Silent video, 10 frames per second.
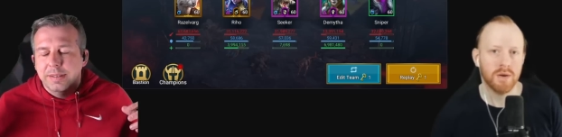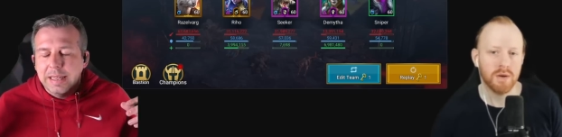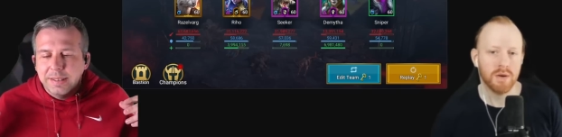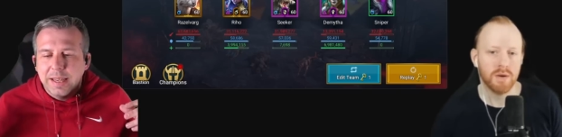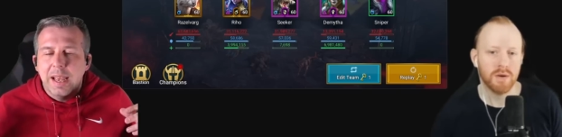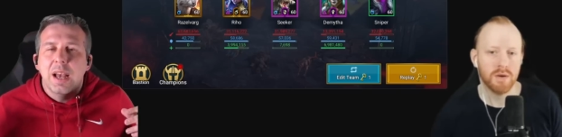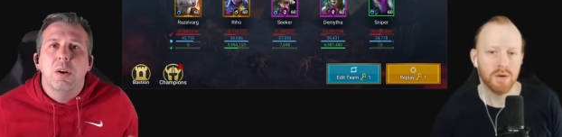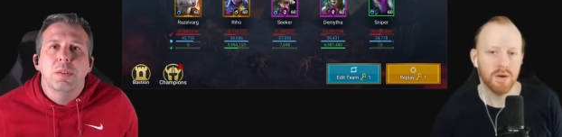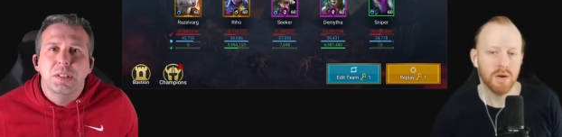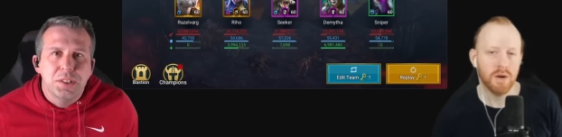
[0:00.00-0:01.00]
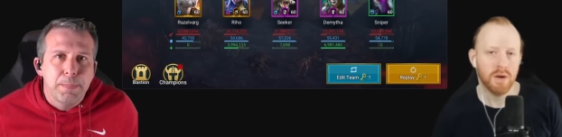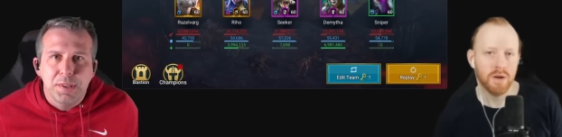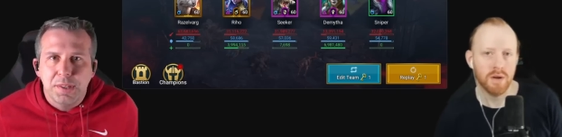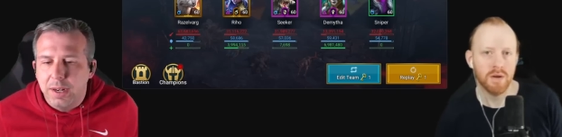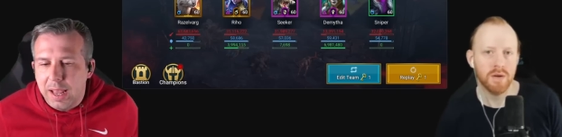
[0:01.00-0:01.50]
Speaker 1: they say, "Oh, this
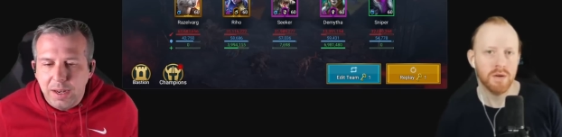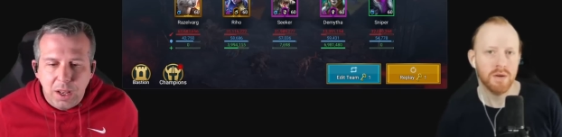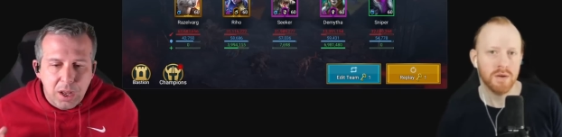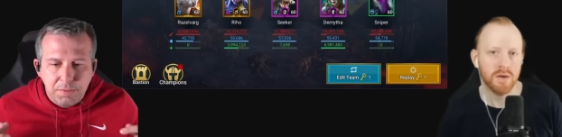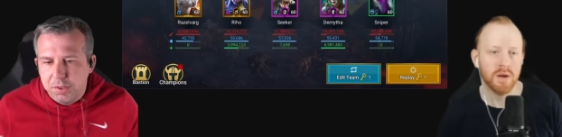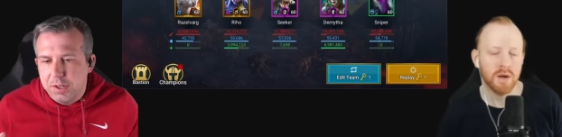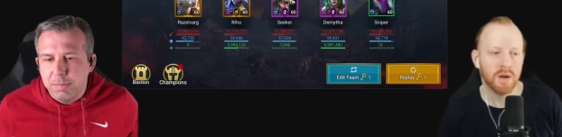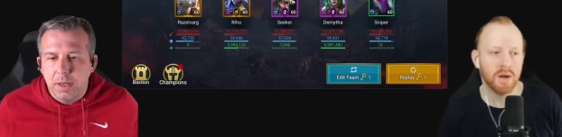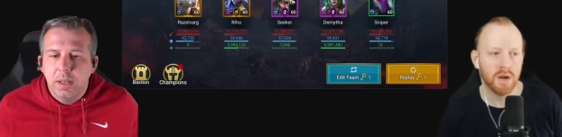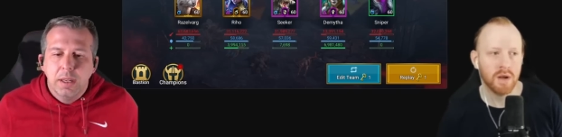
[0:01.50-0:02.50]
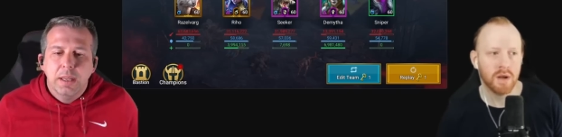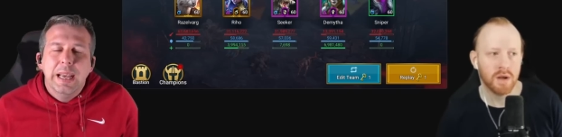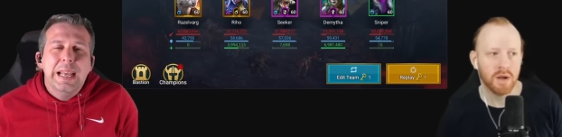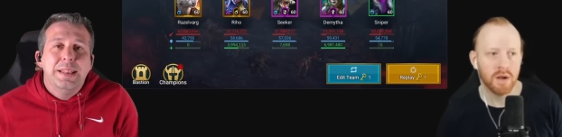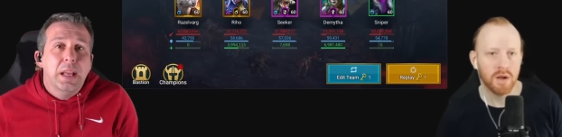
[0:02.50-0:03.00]
champion's going to get nerfed. This champion's."
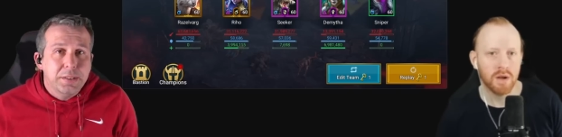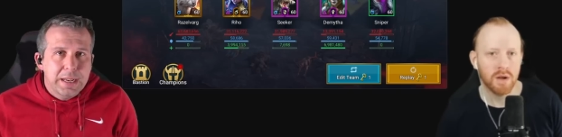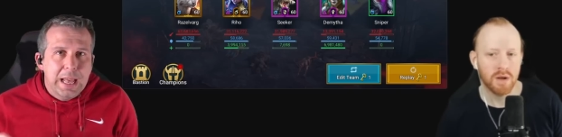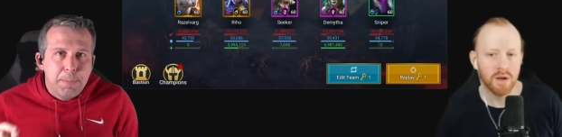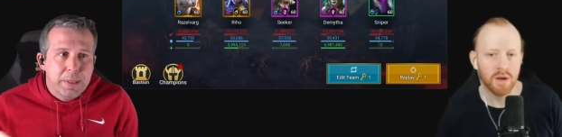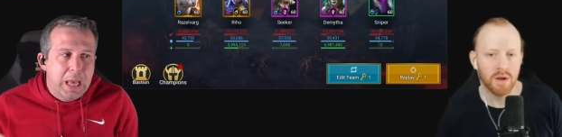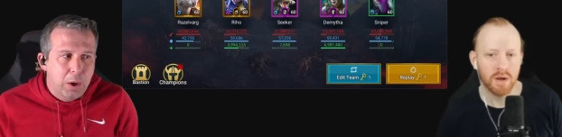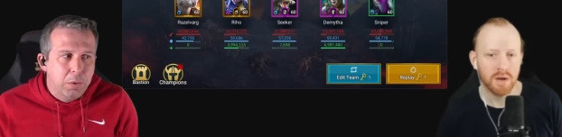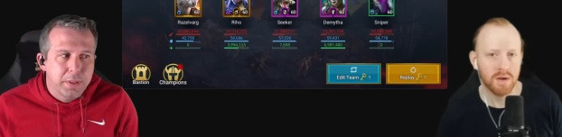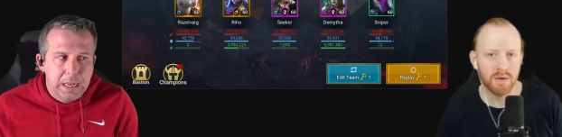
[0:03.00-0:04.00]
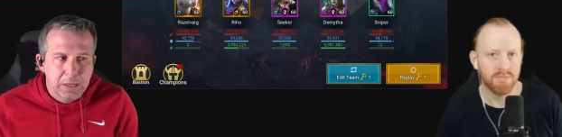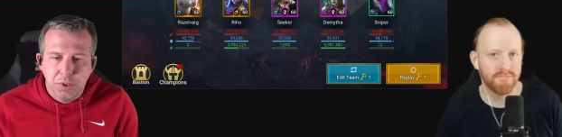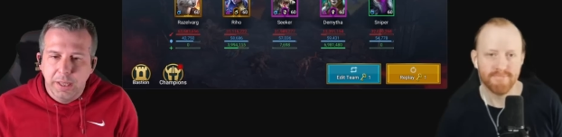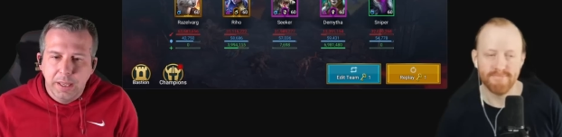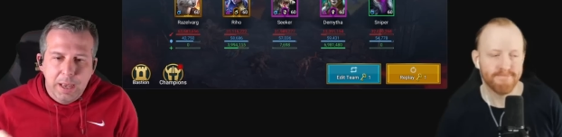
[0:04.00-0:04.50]
It doesn't happen that often,
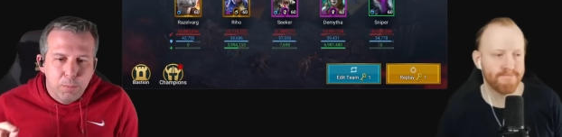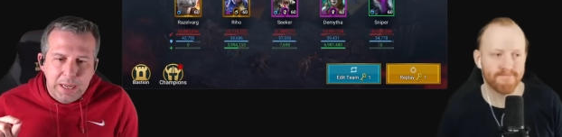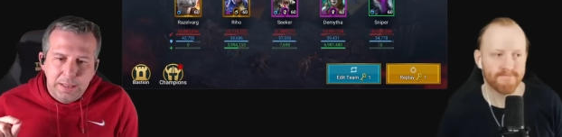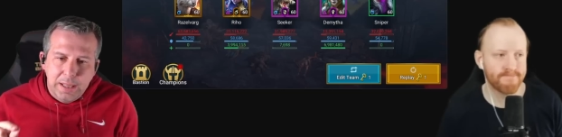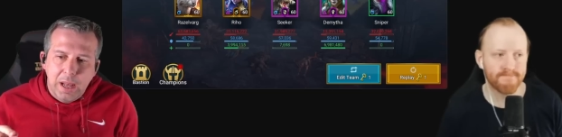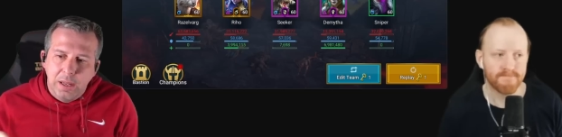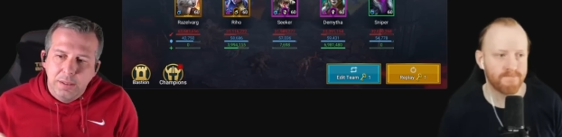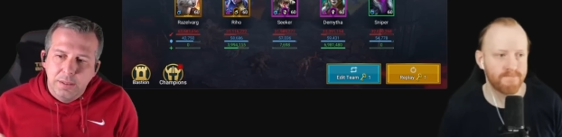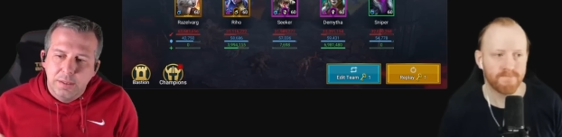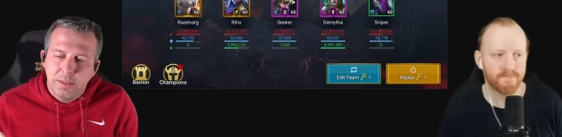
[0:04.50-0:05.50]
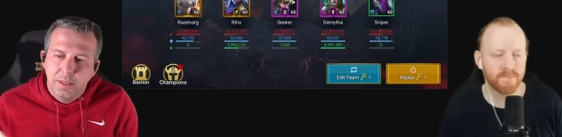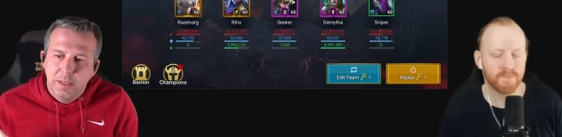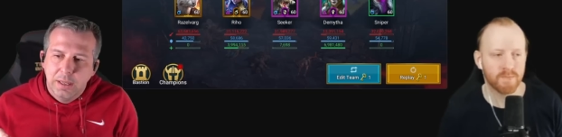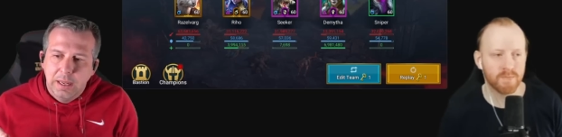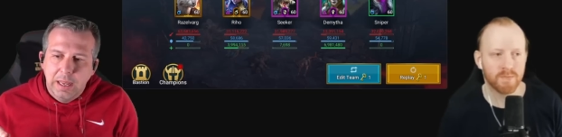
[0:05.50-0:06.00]
actually, and when it does,
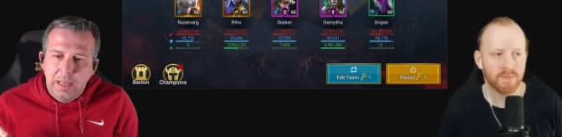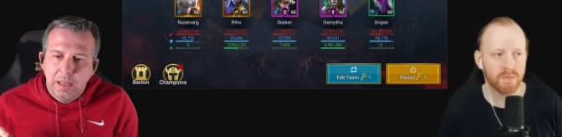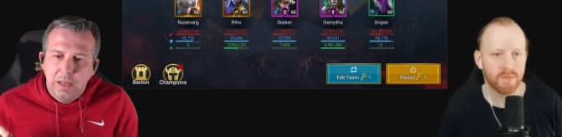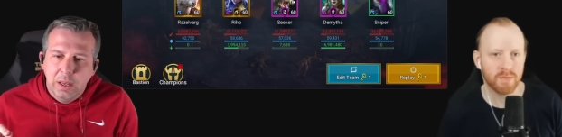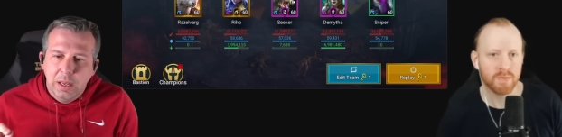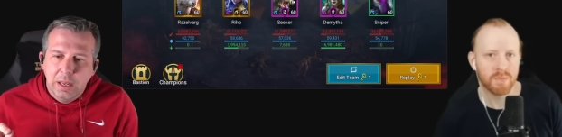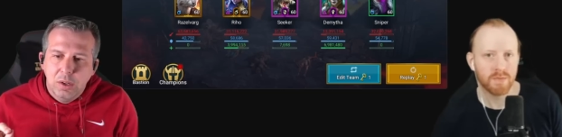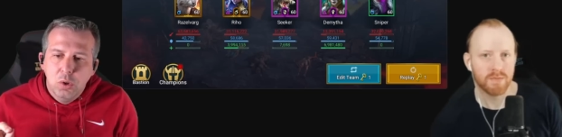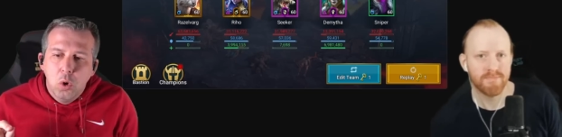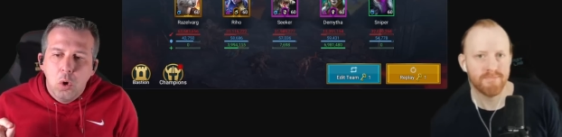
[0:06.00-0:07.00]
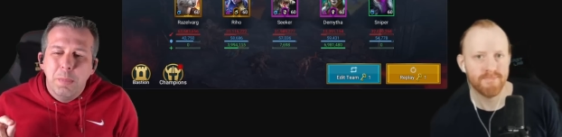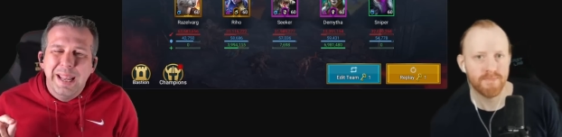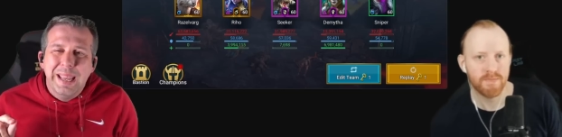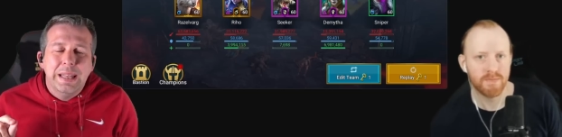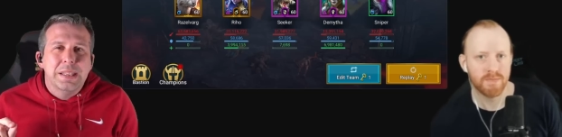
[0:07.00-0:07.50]

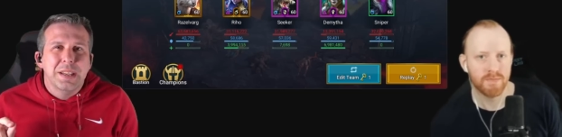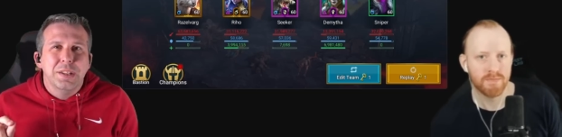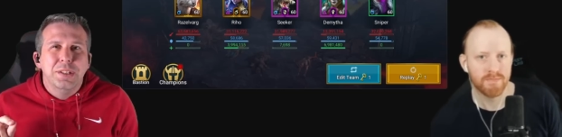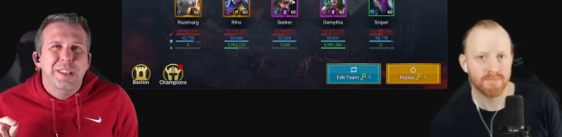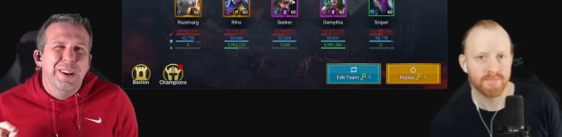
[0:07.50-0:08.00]
normally there's a,